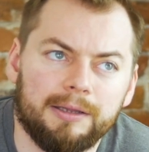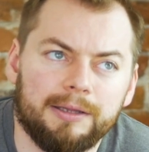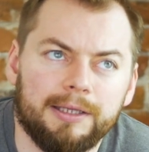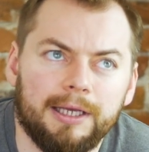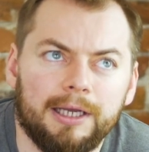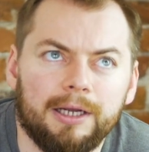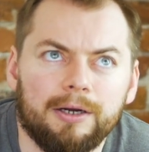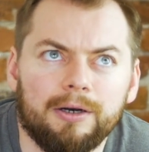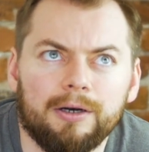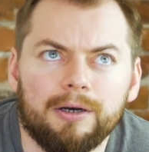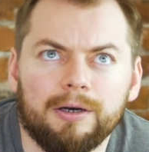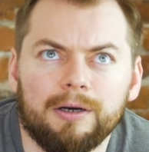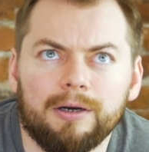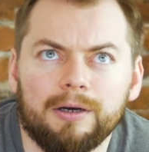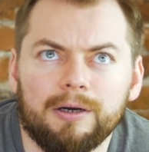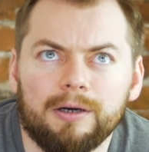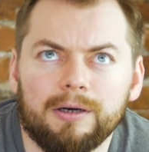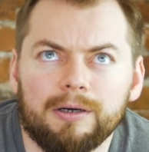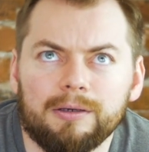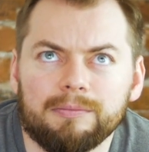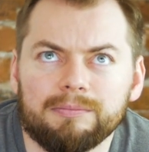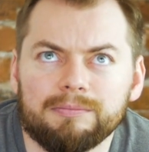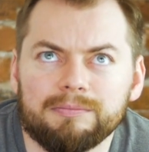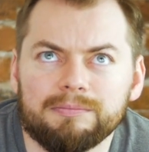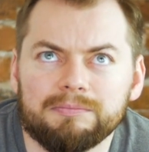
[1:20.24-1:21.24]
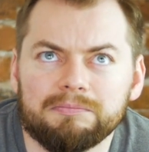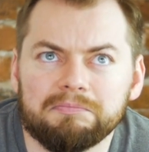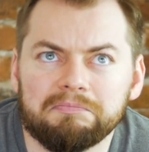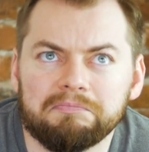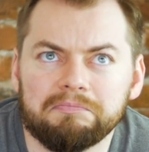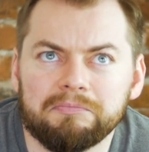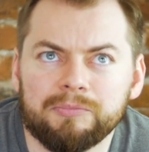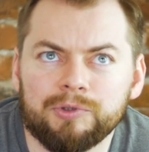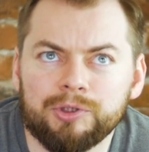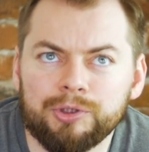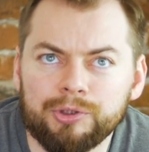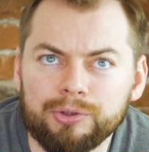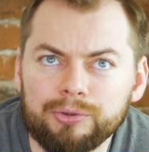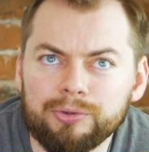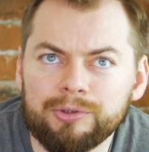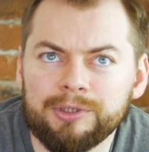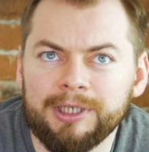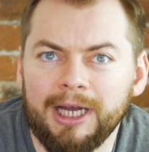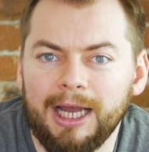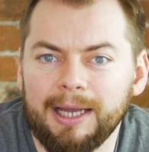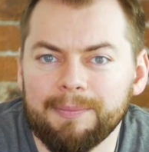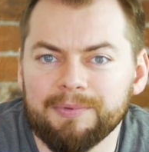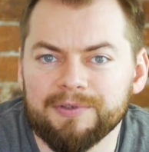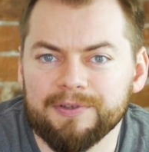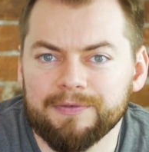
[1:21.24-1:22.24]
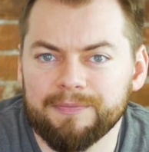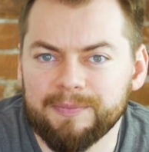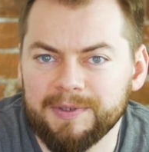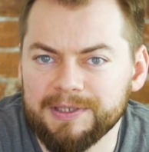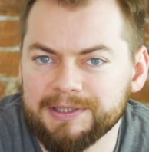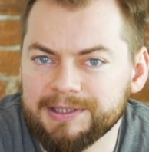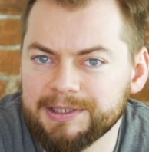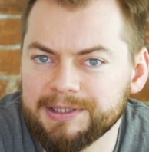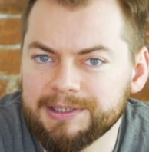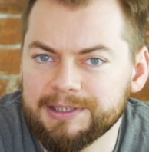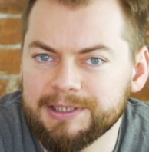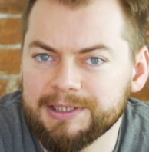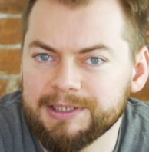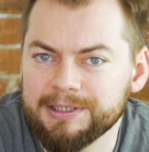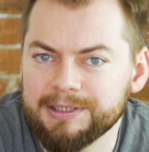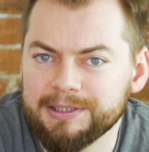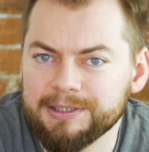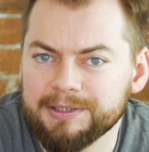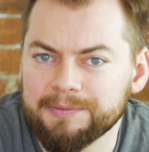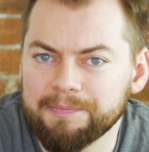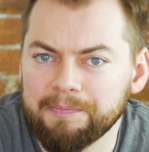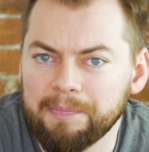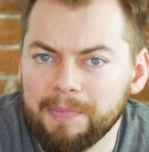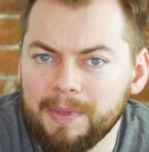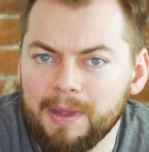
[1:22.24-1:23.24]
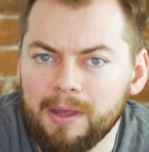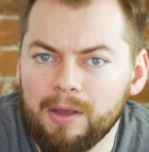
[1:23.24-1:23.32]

There are two types of businesses.